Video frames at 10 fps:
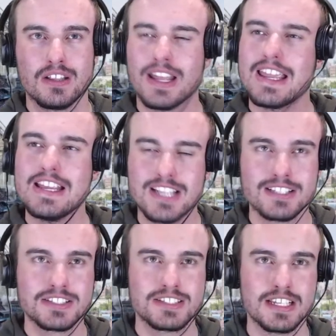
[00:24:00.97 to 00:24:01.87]
like, he
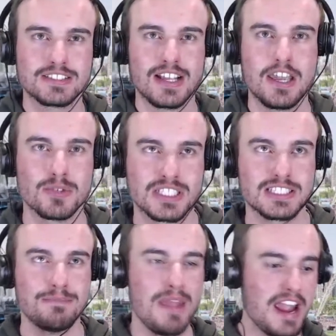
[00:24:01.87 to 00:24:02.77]
does things. Like, he'll
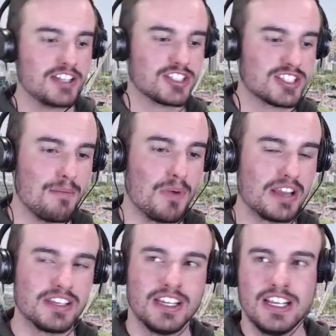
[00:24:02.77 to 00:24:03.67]
smash someone,